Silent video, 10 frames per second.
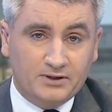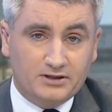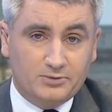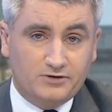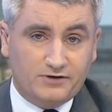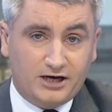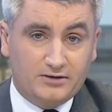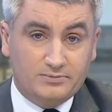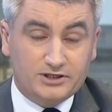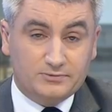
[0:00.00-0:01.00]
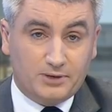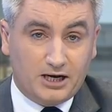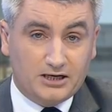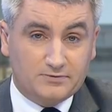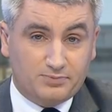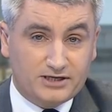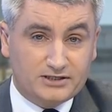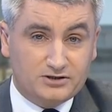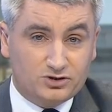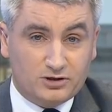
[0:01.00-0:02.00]
The move comes as part of
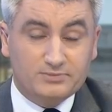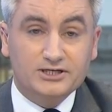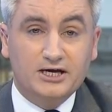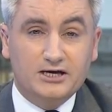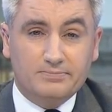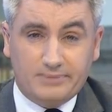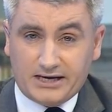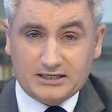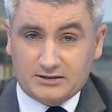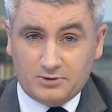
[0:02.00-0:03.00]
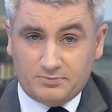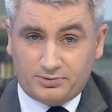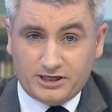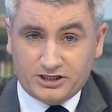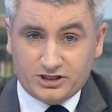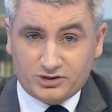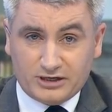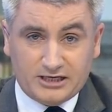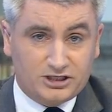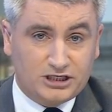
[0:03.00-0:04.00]
President Trump's maximum pressure
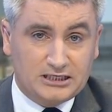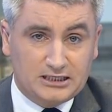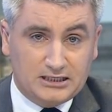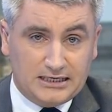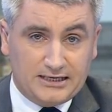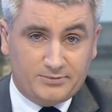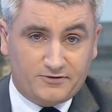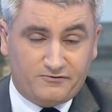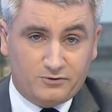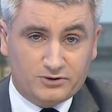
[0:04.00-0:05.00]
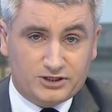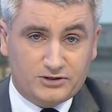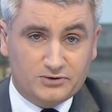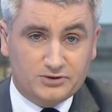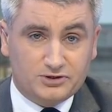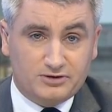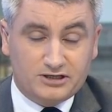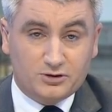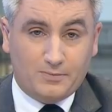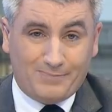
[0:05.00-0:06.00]
strategy aimed at forcing North Korea
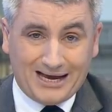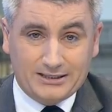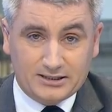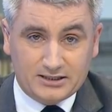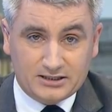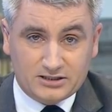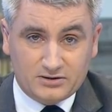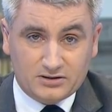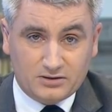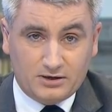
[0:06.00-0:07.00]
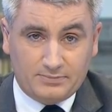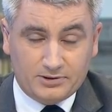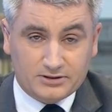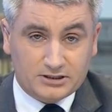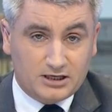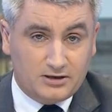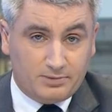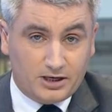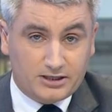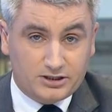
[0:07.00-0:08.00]
to abandon its nuclear weapons.
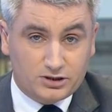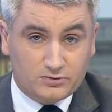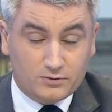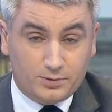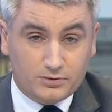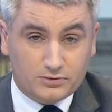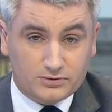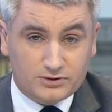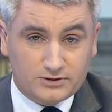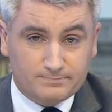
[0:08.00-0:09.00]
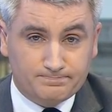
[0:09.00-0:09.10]
Park Hee-jun reports.